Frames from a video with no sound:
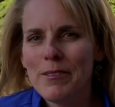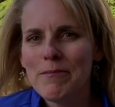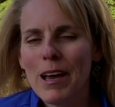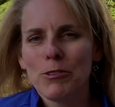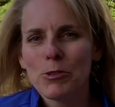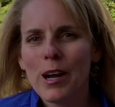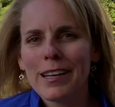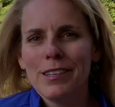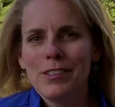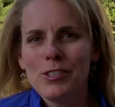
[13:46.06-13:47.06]
outdoor
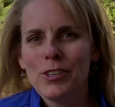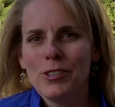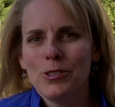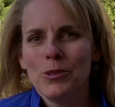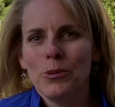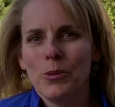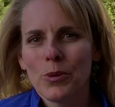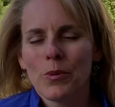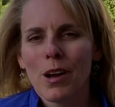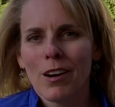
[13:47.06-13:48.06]
activities you could do with
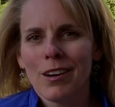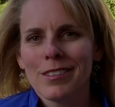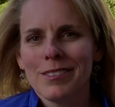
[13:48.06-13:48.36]
rock art.